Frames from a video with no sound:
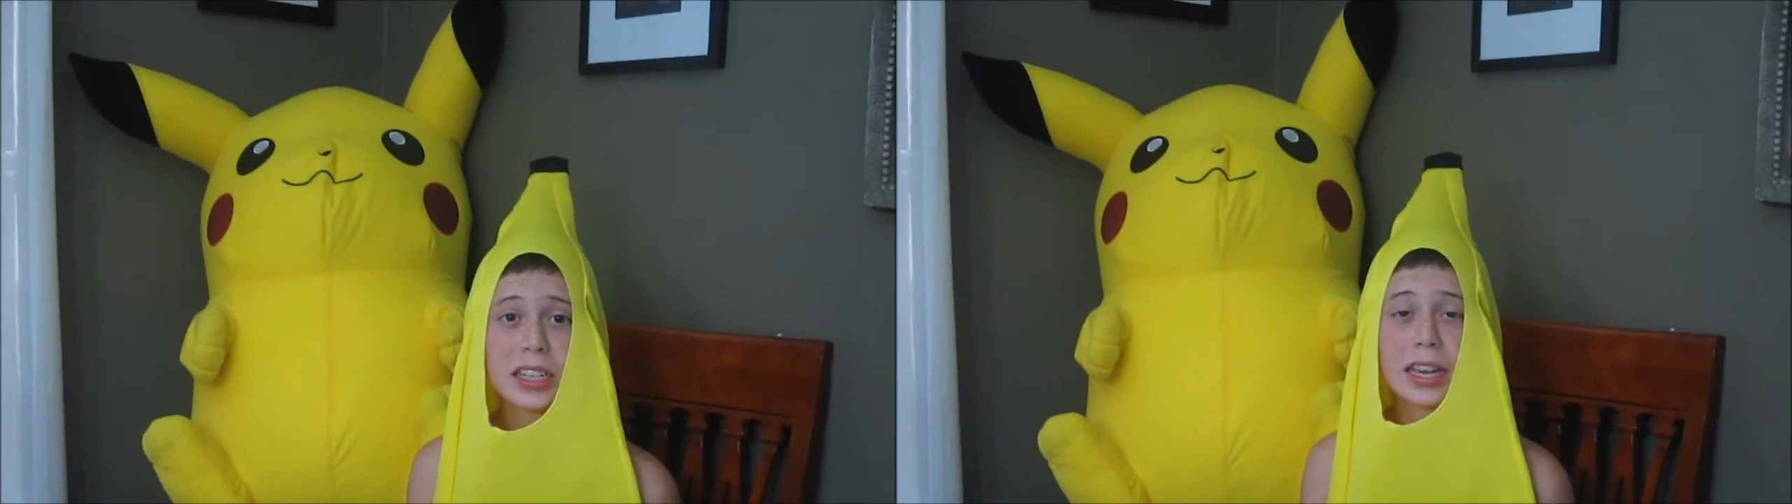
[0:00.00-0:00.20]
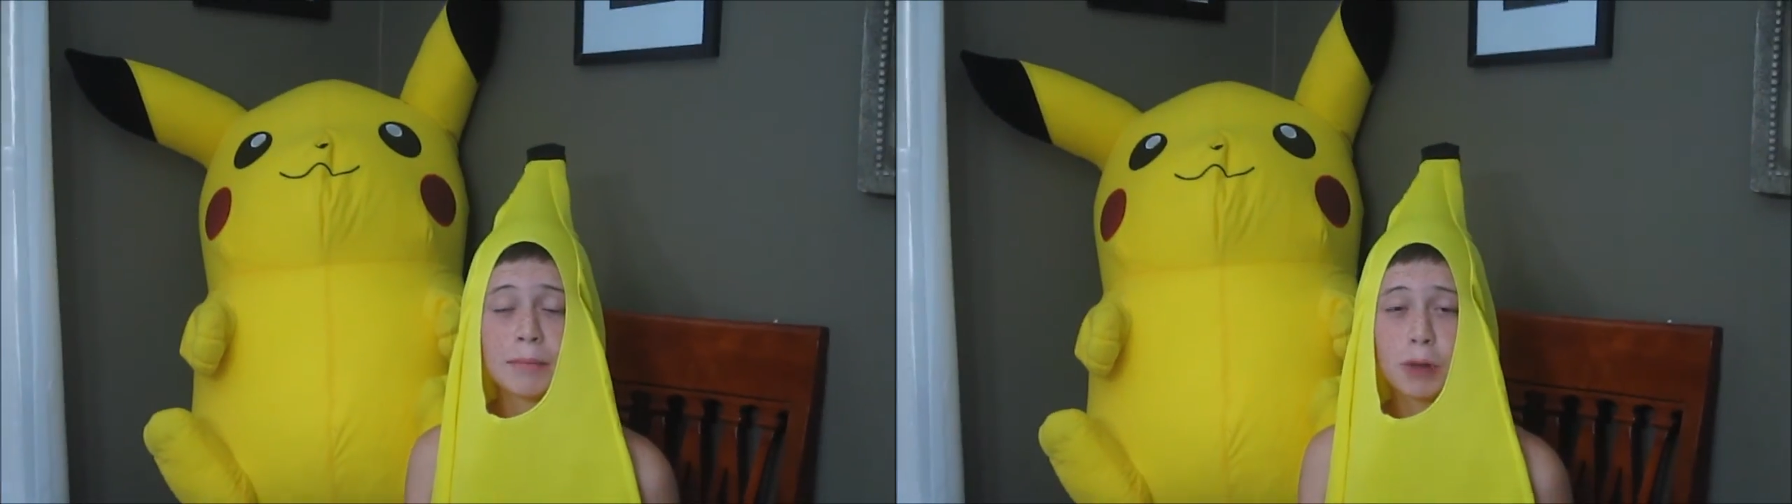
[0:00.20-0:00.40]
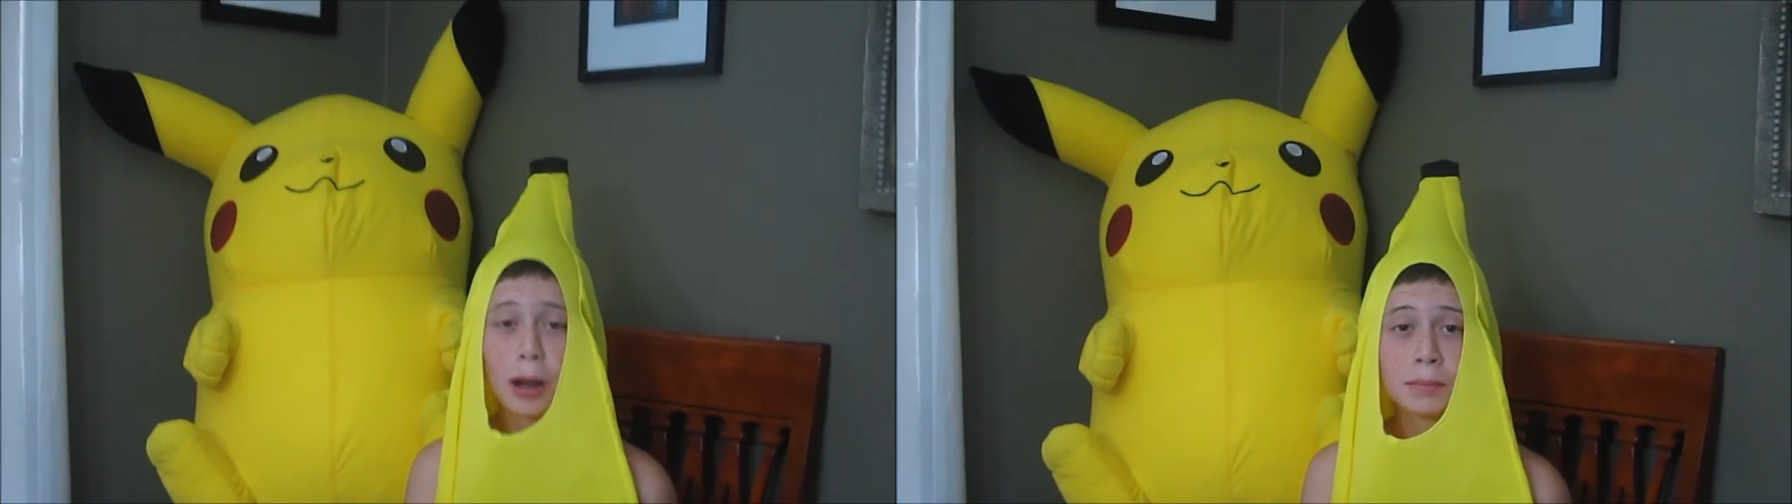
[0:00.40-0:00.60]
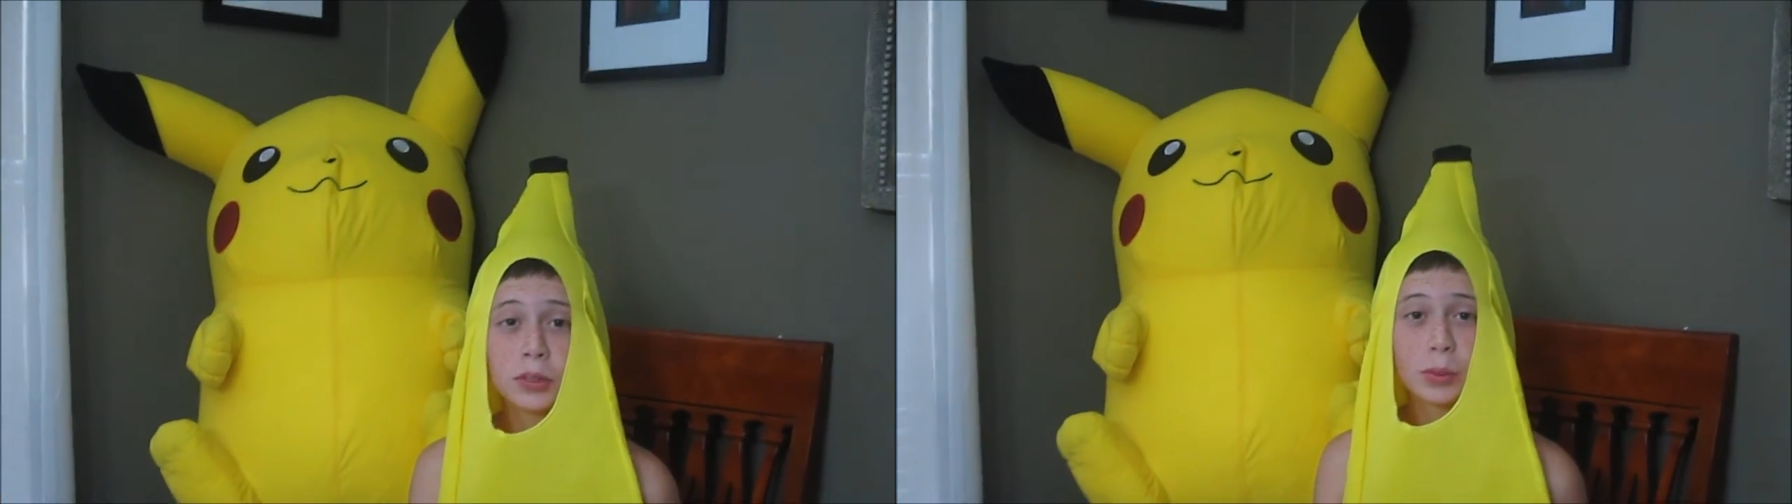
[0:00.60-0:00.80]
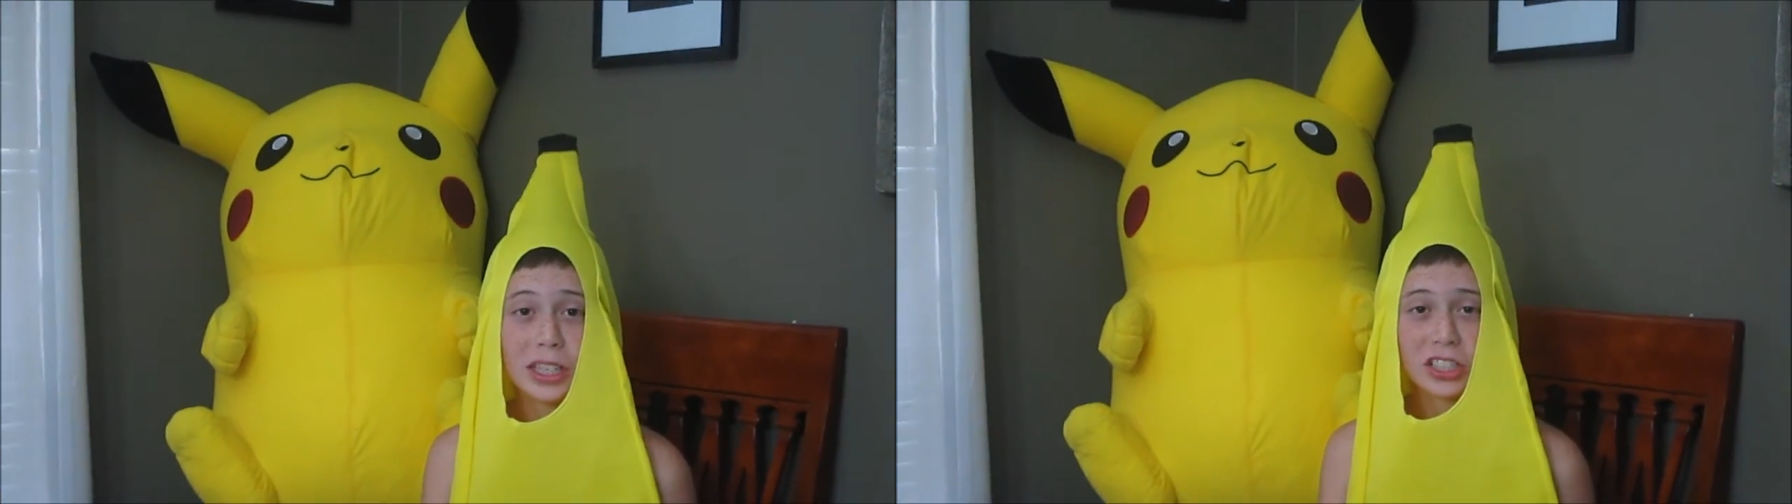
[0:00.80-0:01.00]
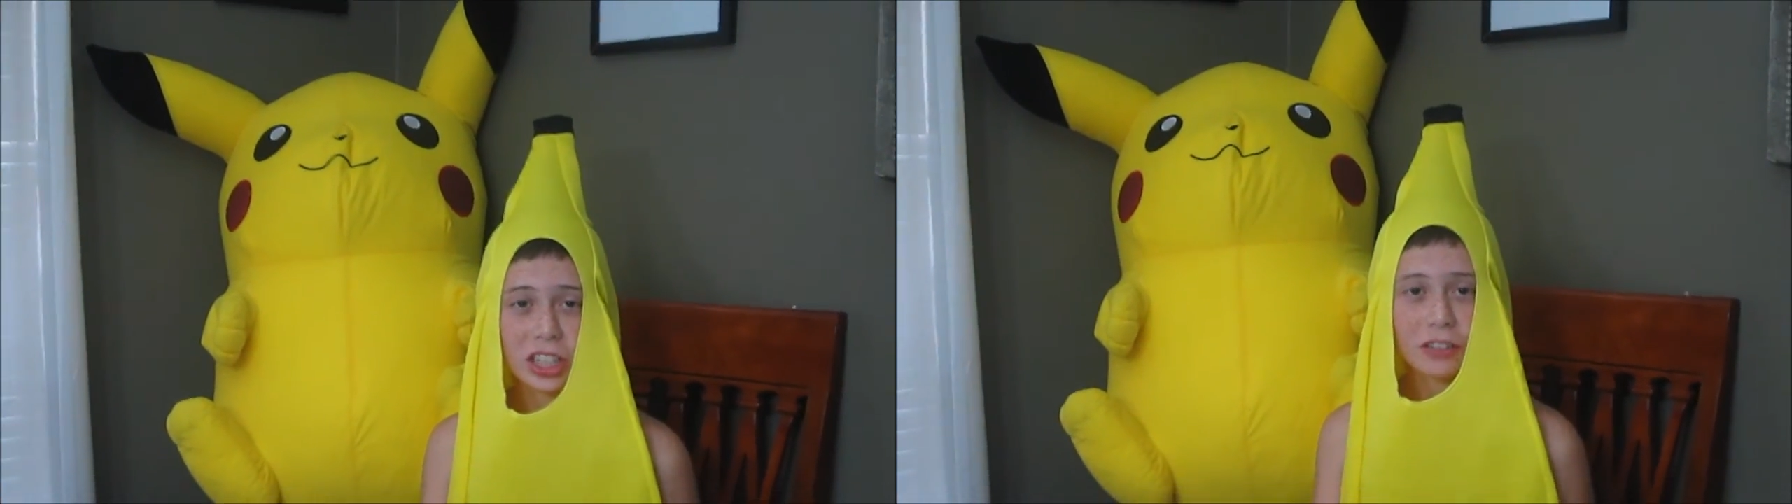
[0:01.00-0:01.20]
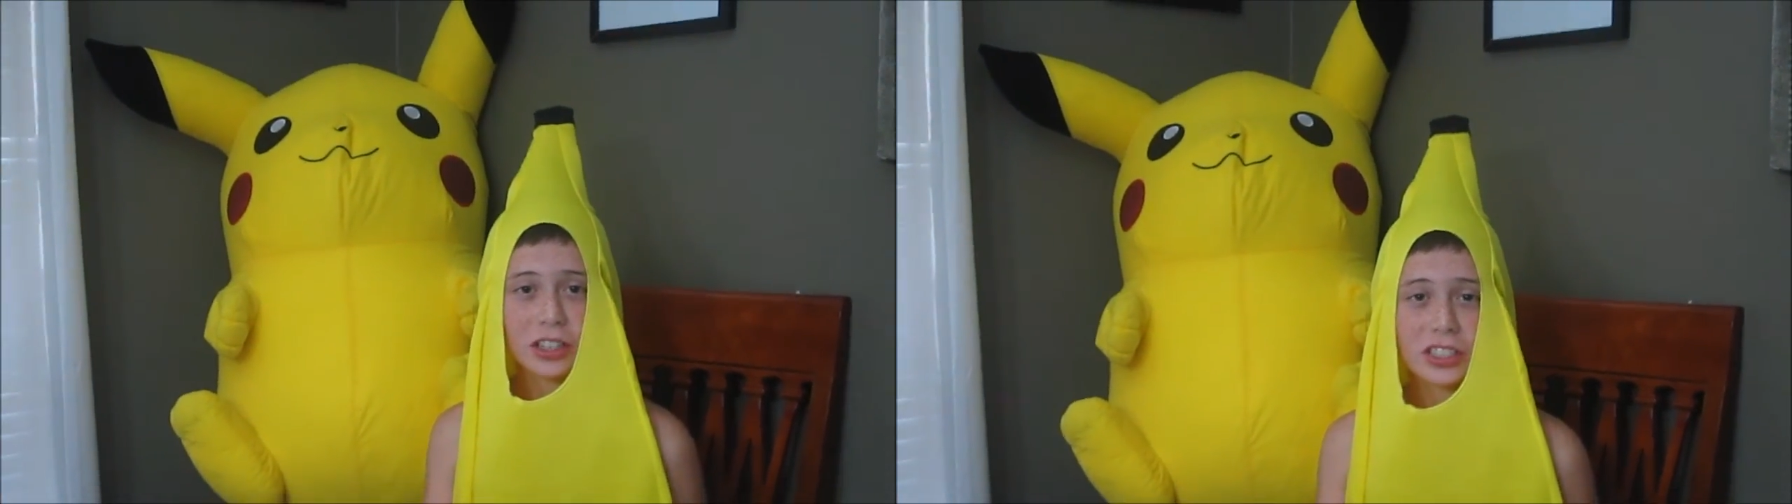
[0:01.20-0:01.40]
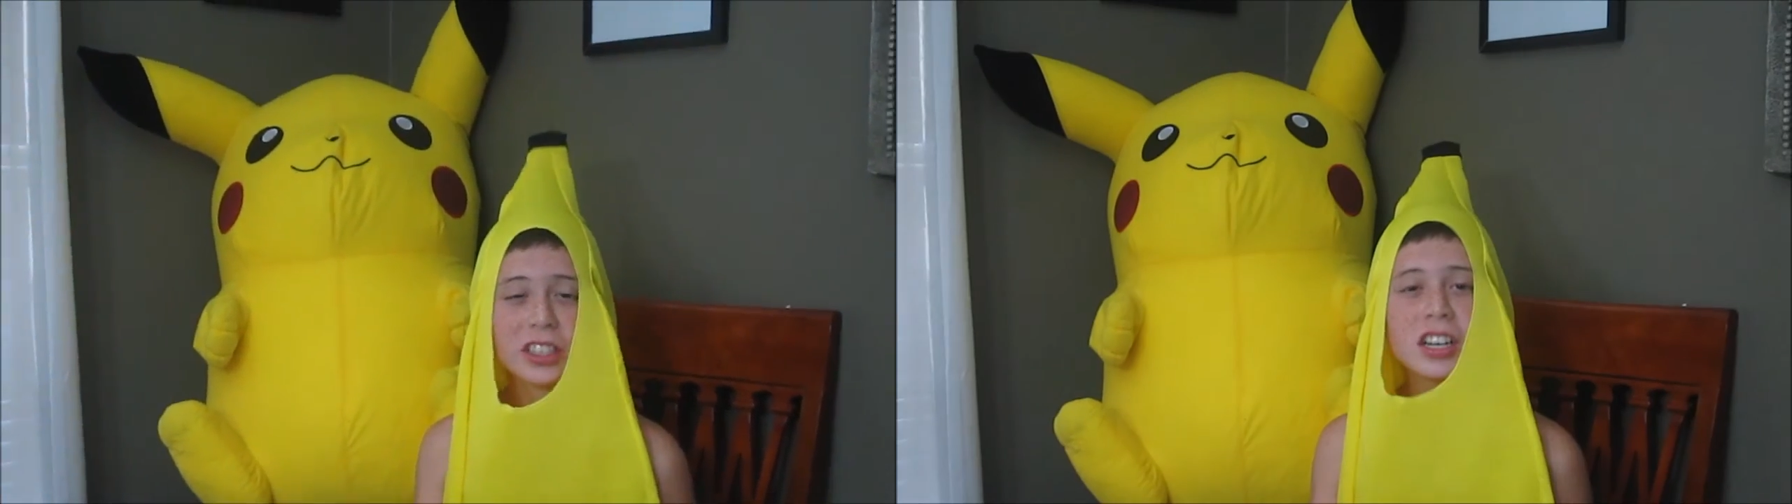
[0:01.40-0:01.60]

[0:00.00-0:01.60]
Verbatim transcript: and problems with the servers,